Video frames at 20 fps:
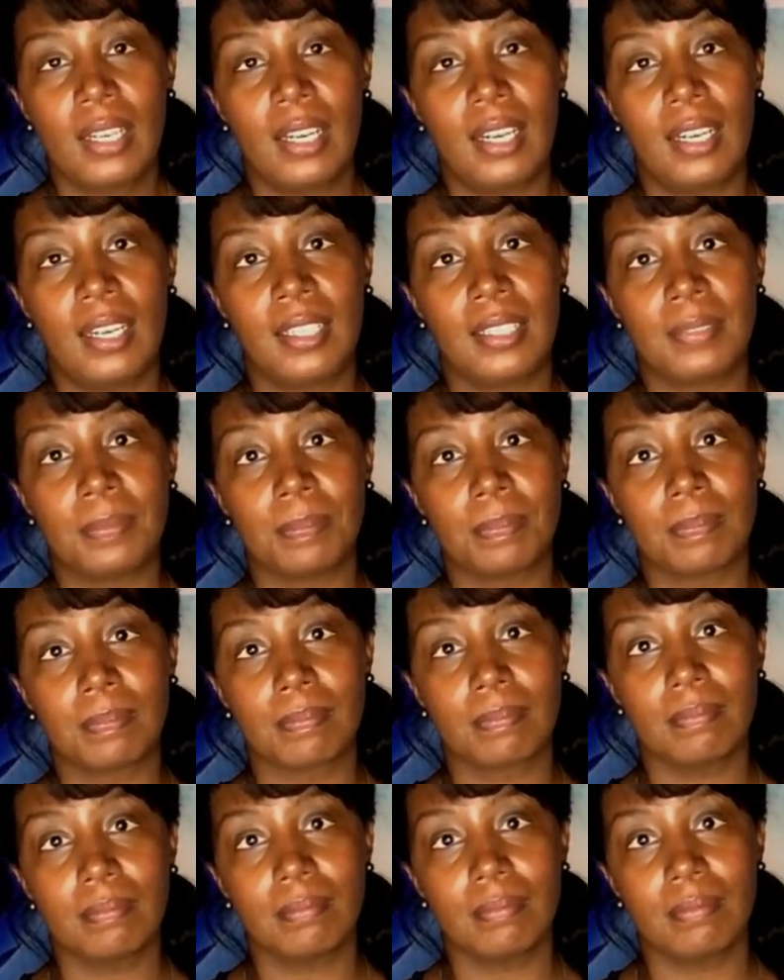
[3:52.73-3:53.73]

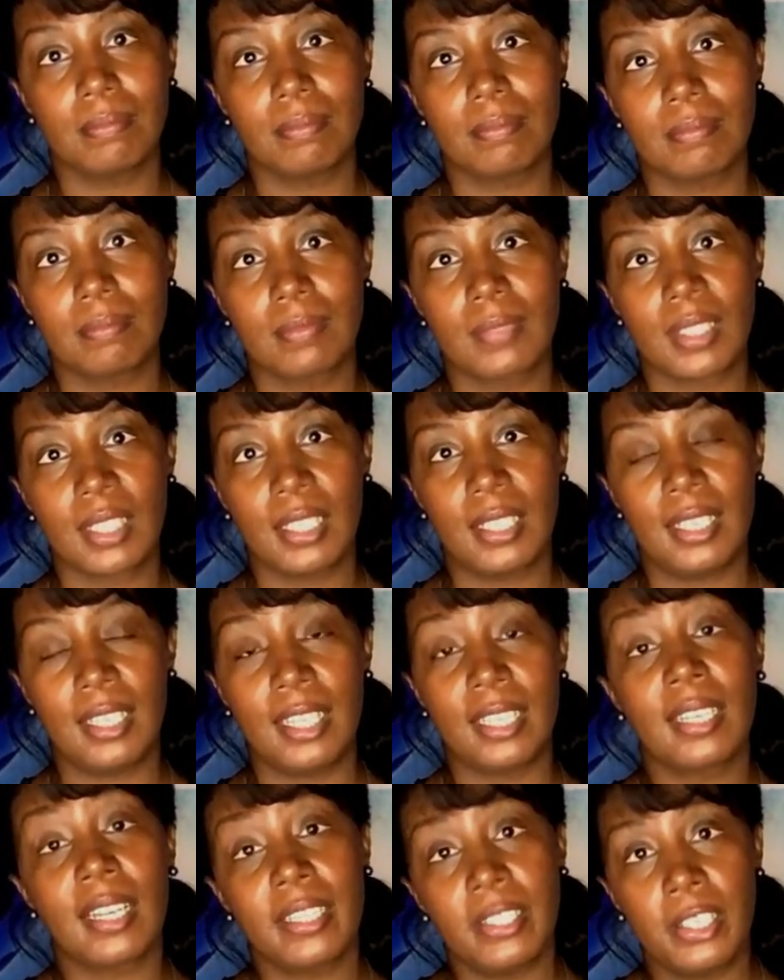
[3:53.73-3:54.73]

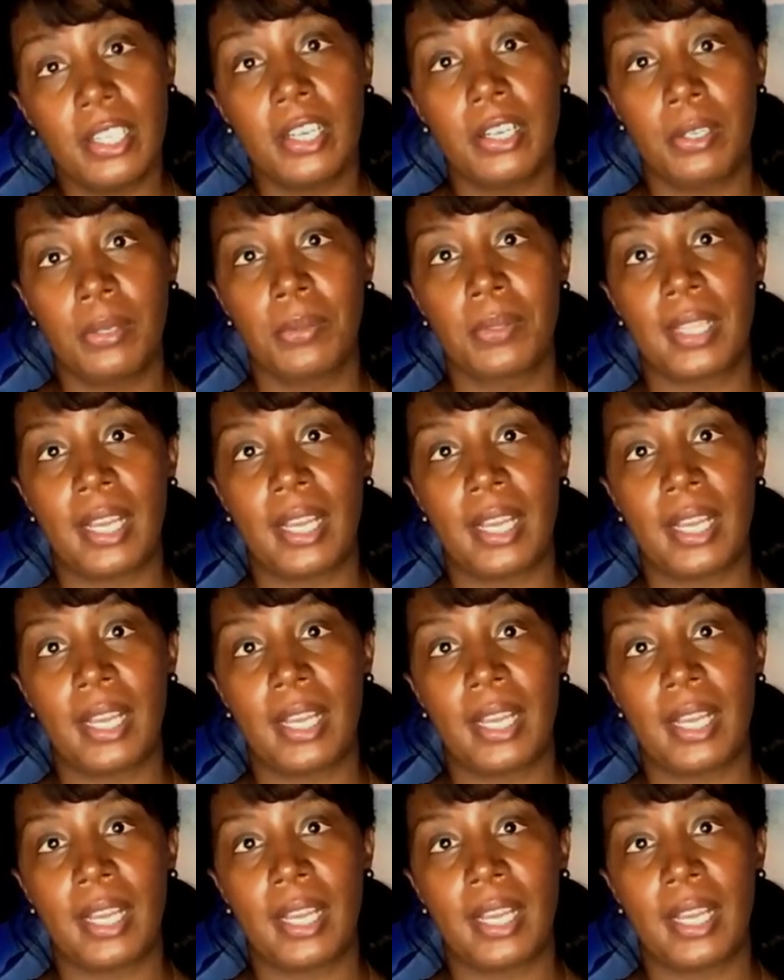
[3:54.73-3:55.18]
And I know